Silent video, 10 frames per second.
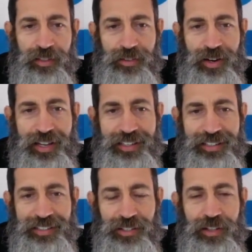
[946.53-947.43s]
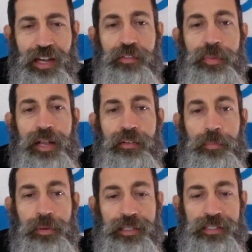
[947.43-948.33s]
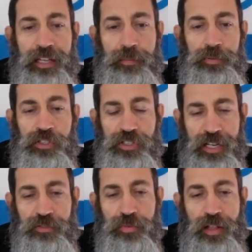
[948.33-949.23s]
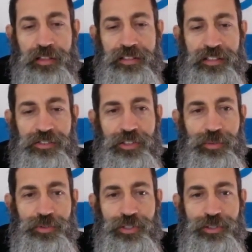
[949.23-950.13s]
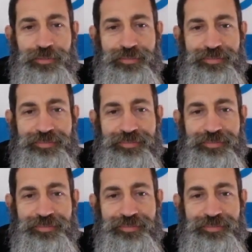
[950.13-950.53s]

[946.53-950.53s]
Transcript: All right. Until then, everybody, have a blessed day. Please share this with others, and shalom, shalom.